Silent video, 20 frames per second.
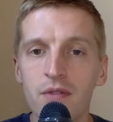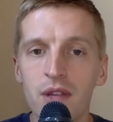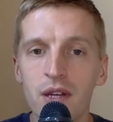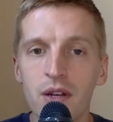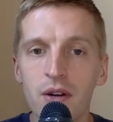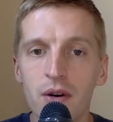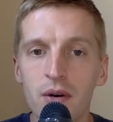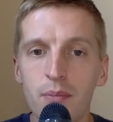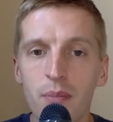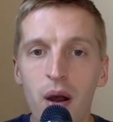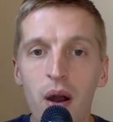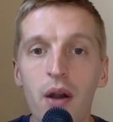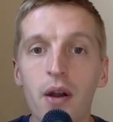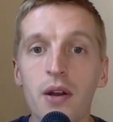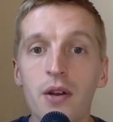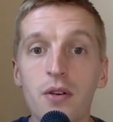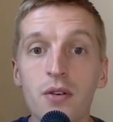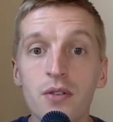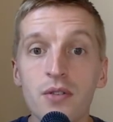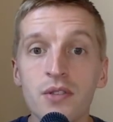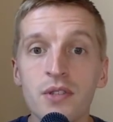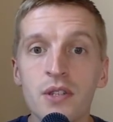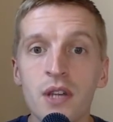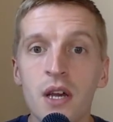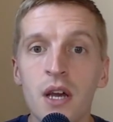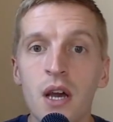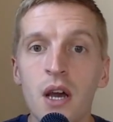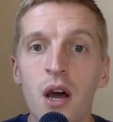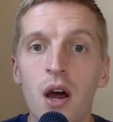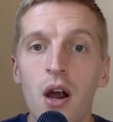little particles
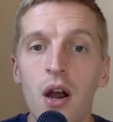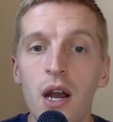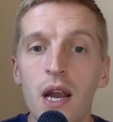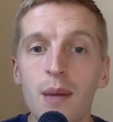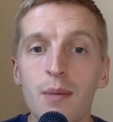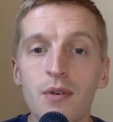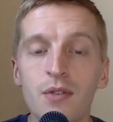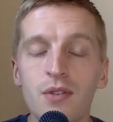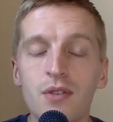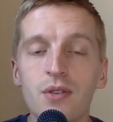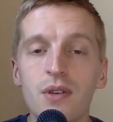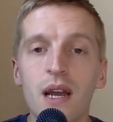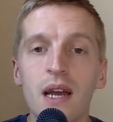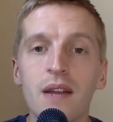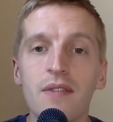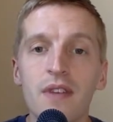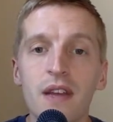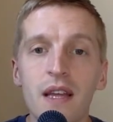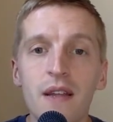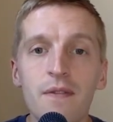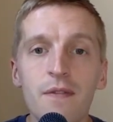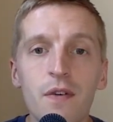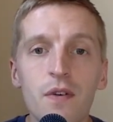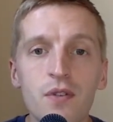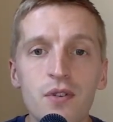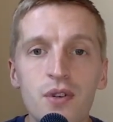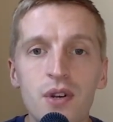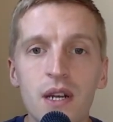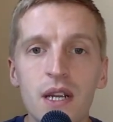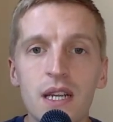are able to kind of
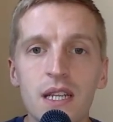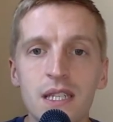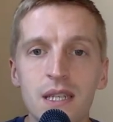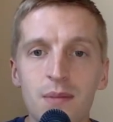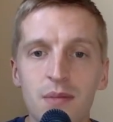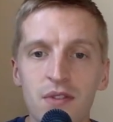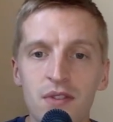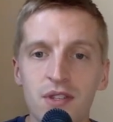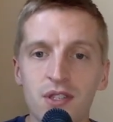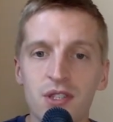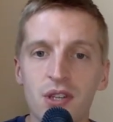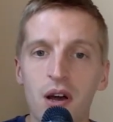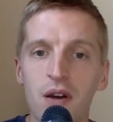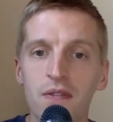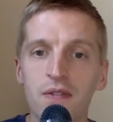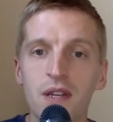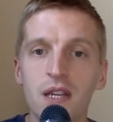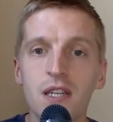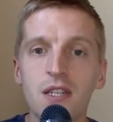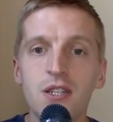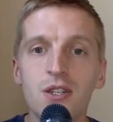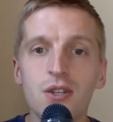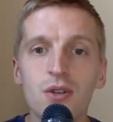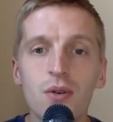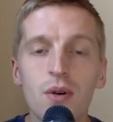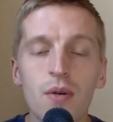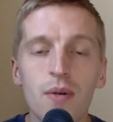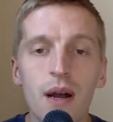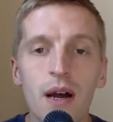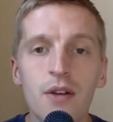infiltrate some of the soft
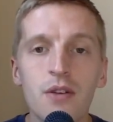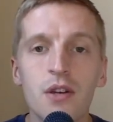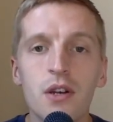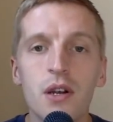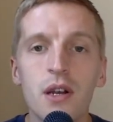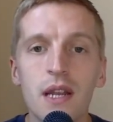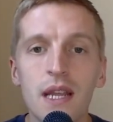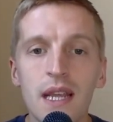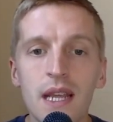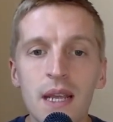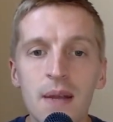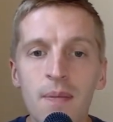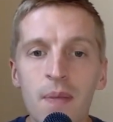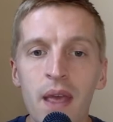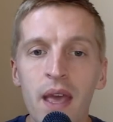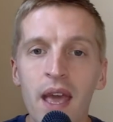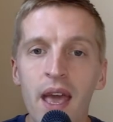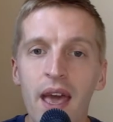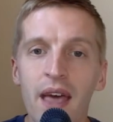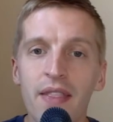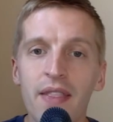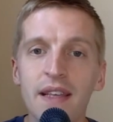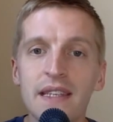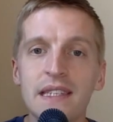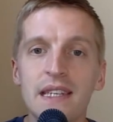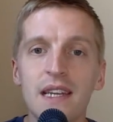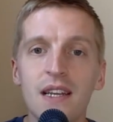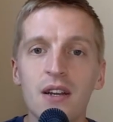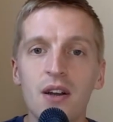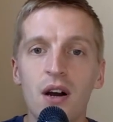tissue around your knee. And this
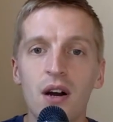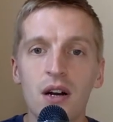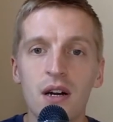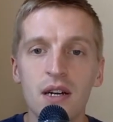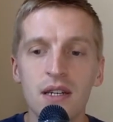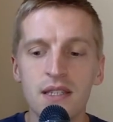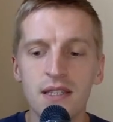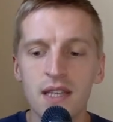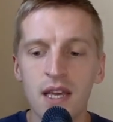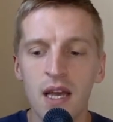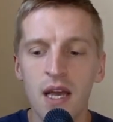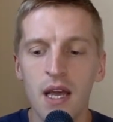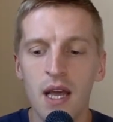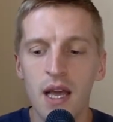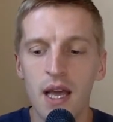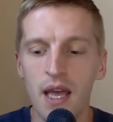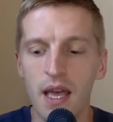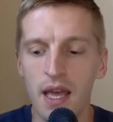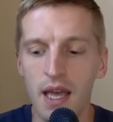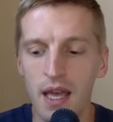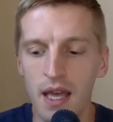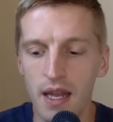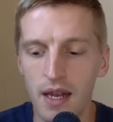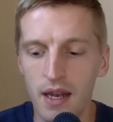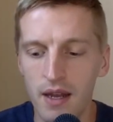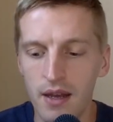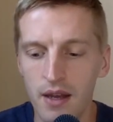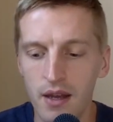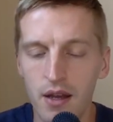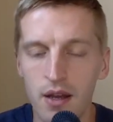can cause
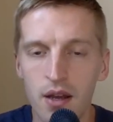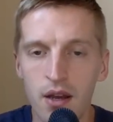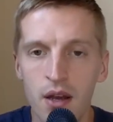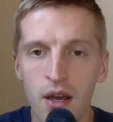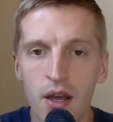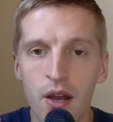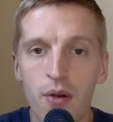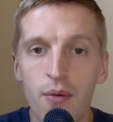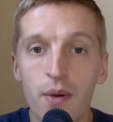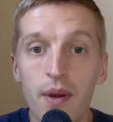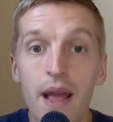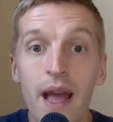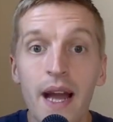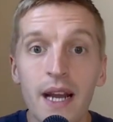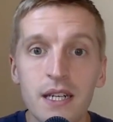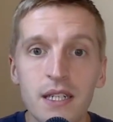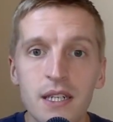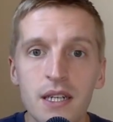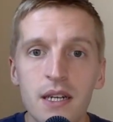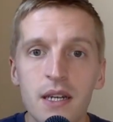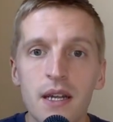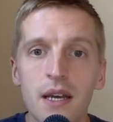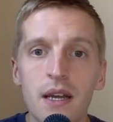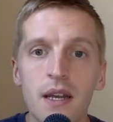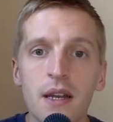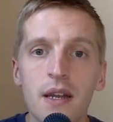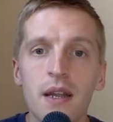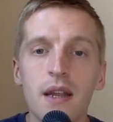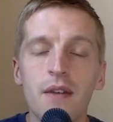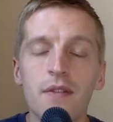a reaction,
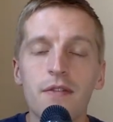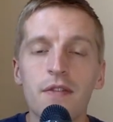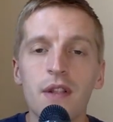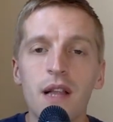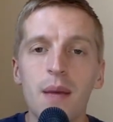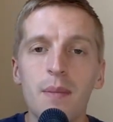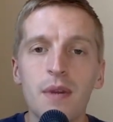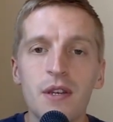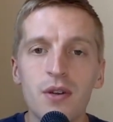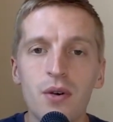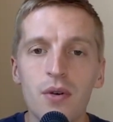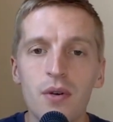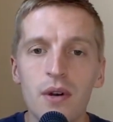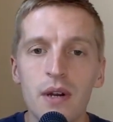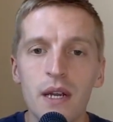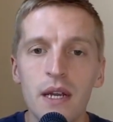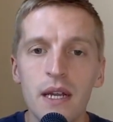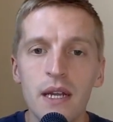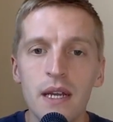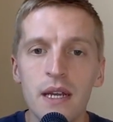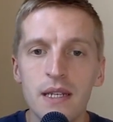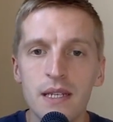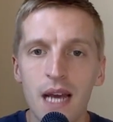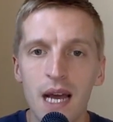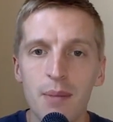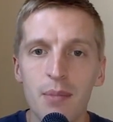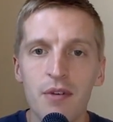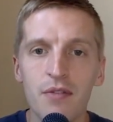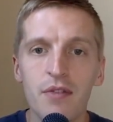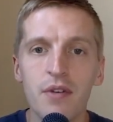an inflammatory
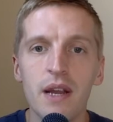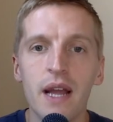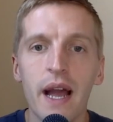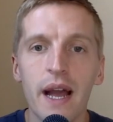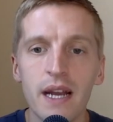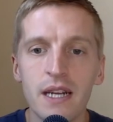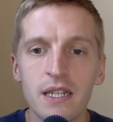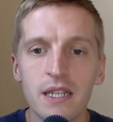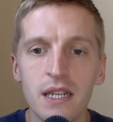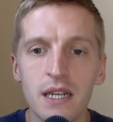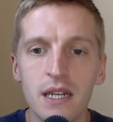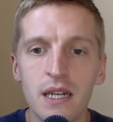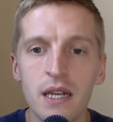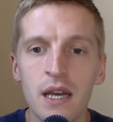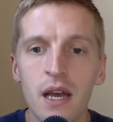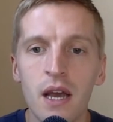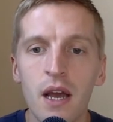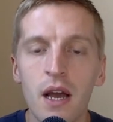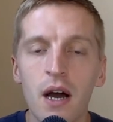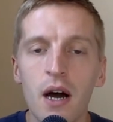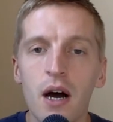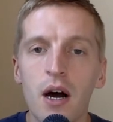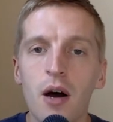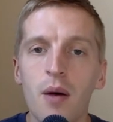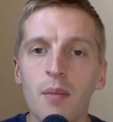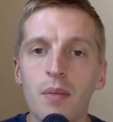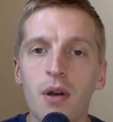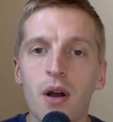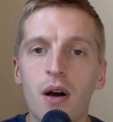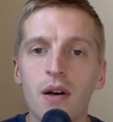type of reaction.
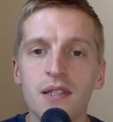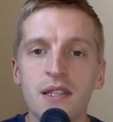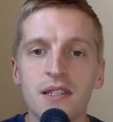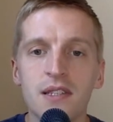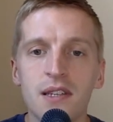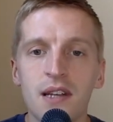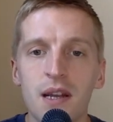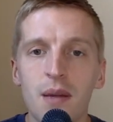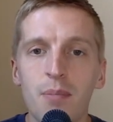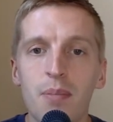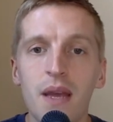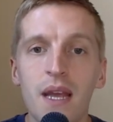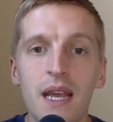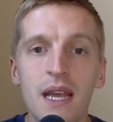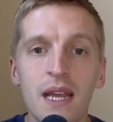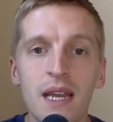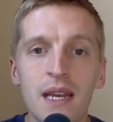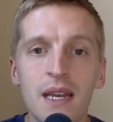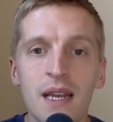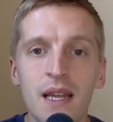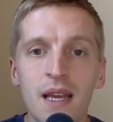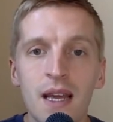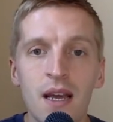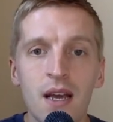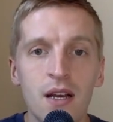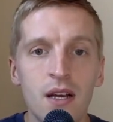Causes a lot of pain,